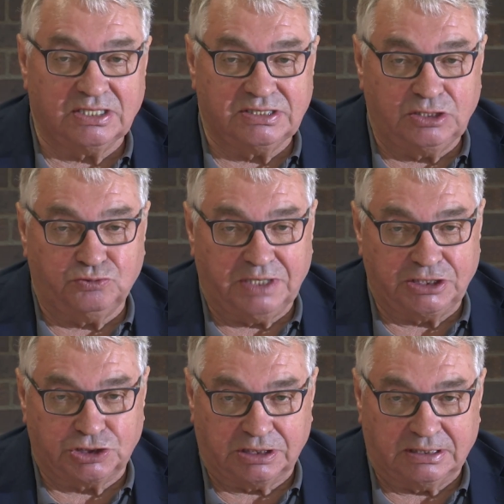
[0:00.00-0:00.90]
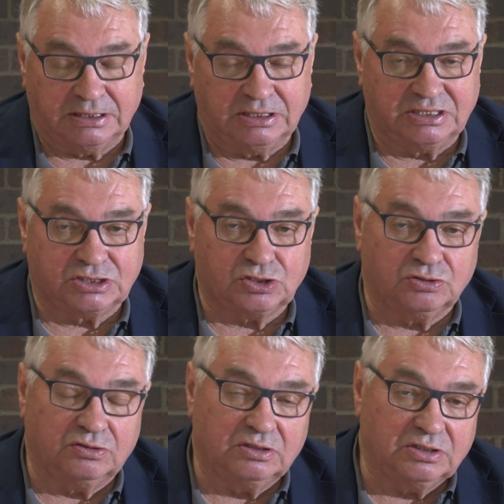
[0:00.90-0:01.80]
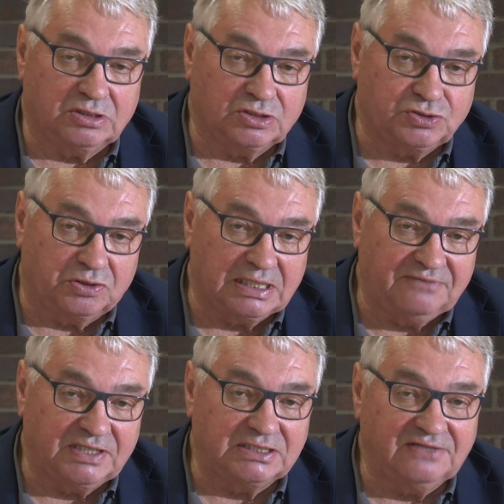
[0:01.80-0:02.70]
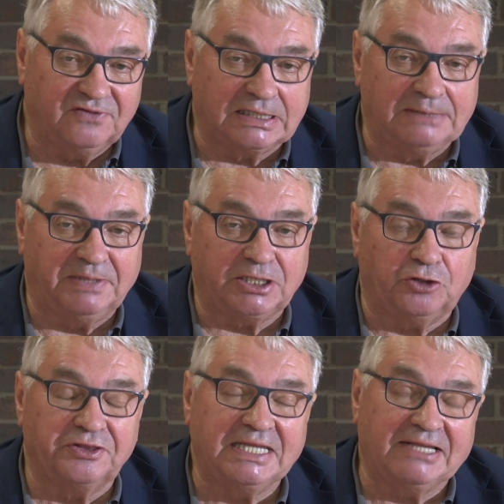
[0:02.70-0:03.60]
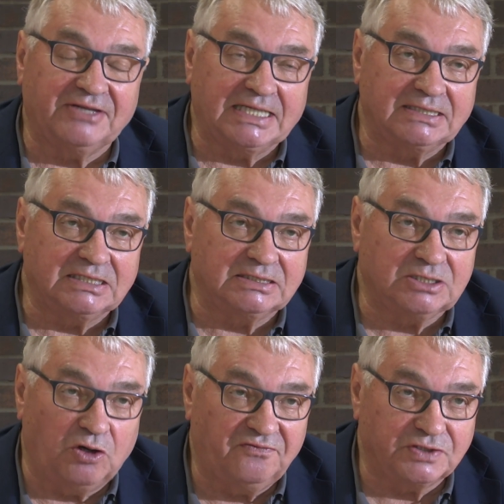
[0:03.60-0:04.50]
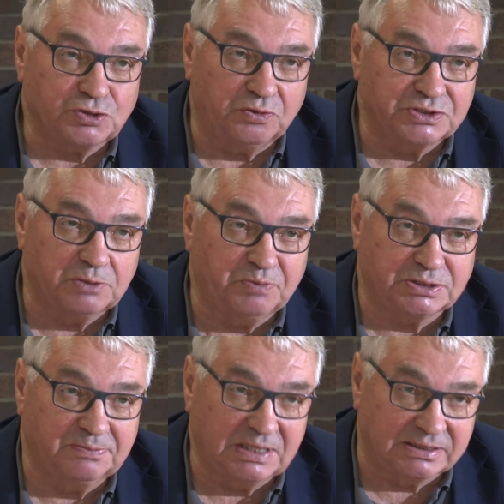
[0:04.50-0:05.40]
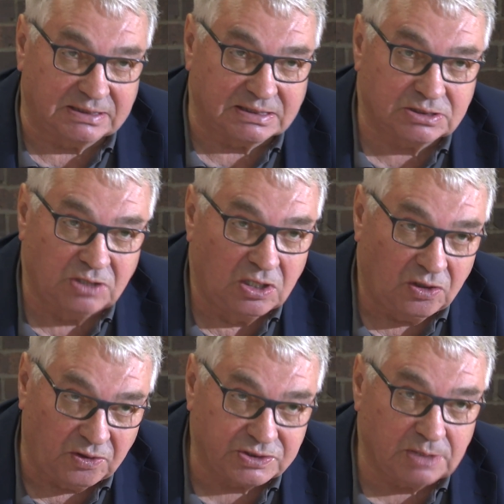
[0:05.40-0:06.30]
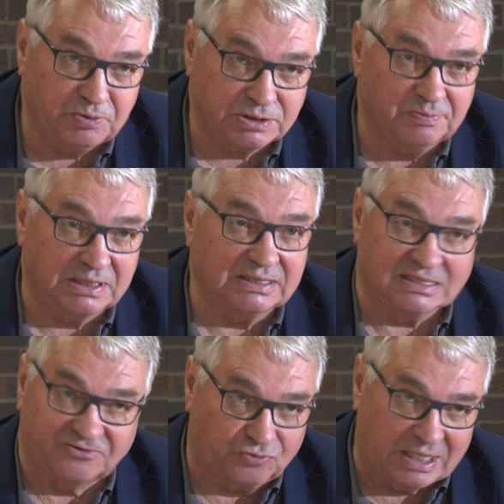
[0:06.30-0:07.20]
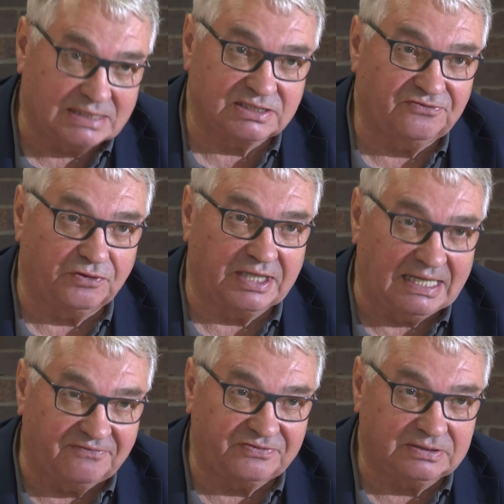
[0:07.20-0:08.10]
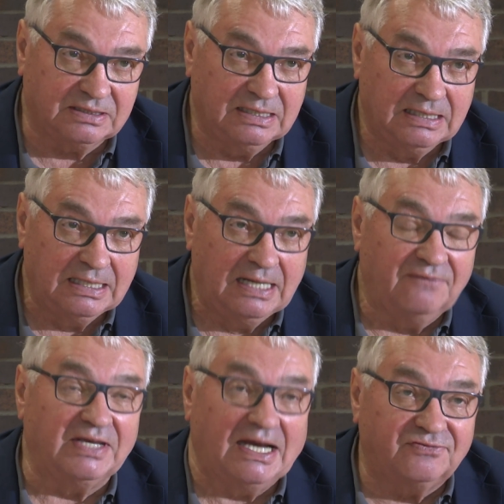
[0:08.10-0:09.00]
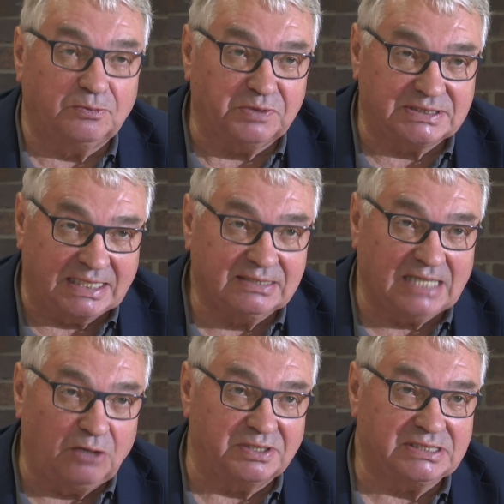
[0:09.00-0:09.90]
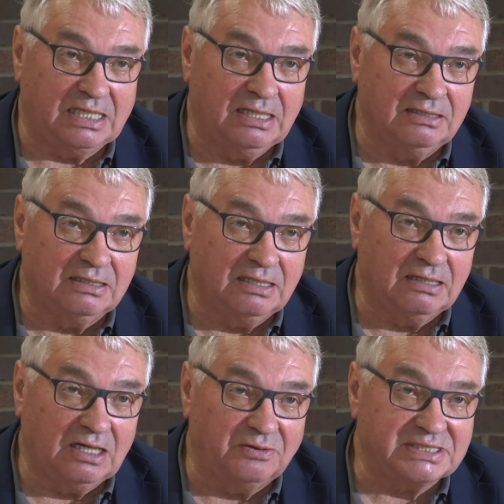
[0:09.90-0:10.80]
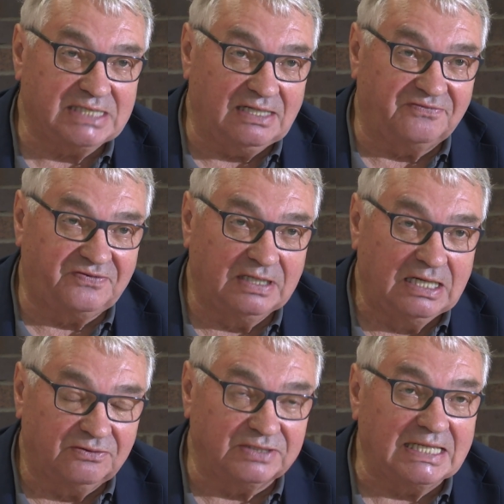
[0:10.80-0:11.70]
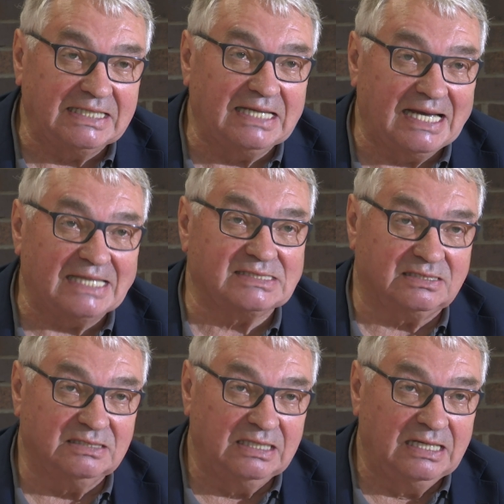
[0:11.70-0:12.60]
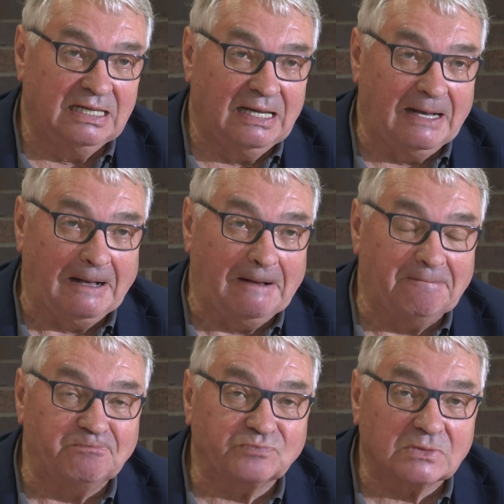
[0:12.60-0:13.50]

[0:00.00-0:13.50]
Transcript: situation, it's certainly very difficult, but on the other hand, it offers also possibilities, also possibilities for us, for the left. We have to present our, uh, ourselves really as um,